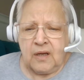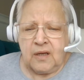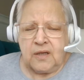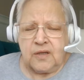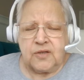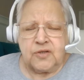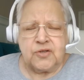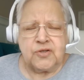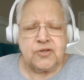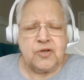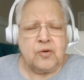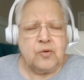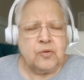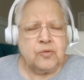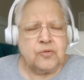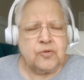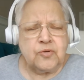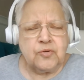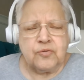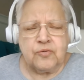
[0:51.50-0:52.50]
so
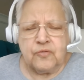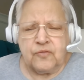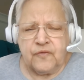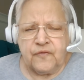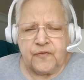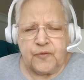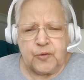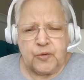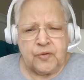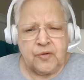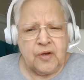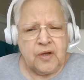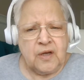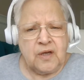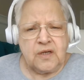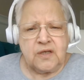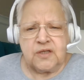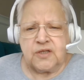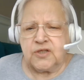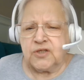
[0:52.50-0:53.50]
truthful,
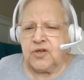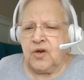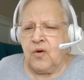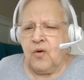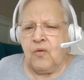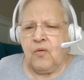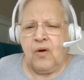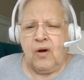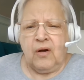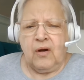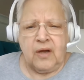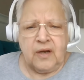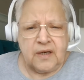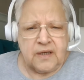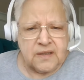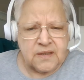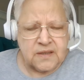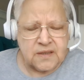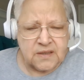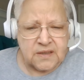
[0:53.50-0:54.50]
so
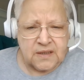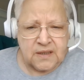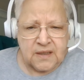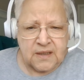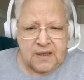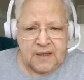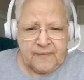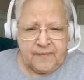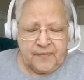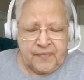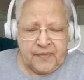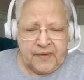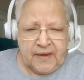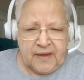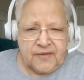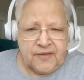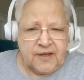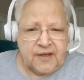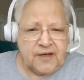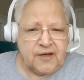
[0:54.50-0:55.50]
honest
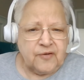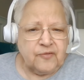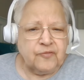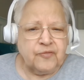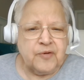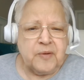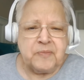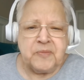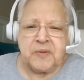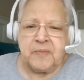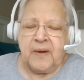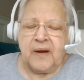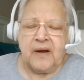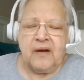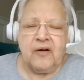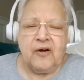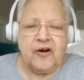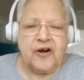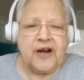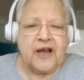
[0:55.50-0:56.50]
that it ripped my
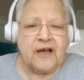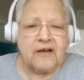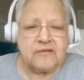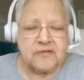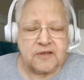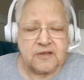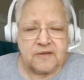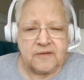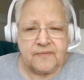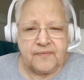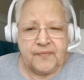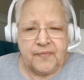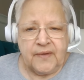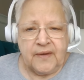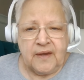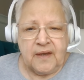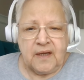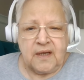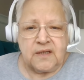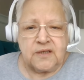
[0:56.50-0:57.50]
heart out
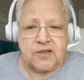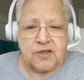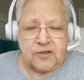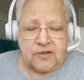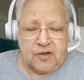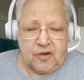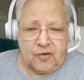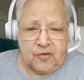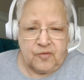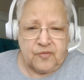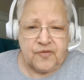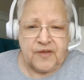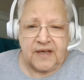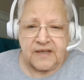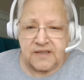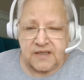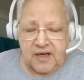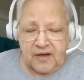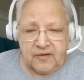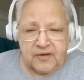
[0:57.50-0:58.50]
to know
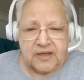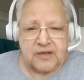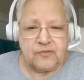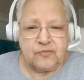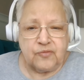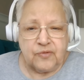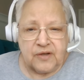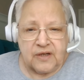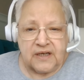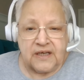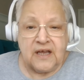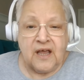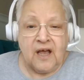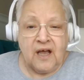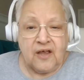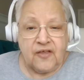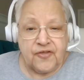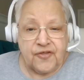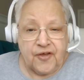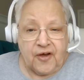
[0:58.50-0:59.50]
that's how he really
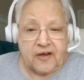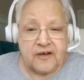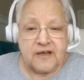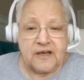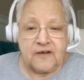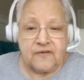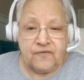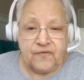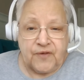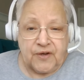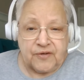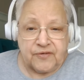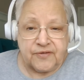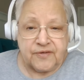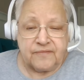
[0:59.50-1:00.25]
thought and felt.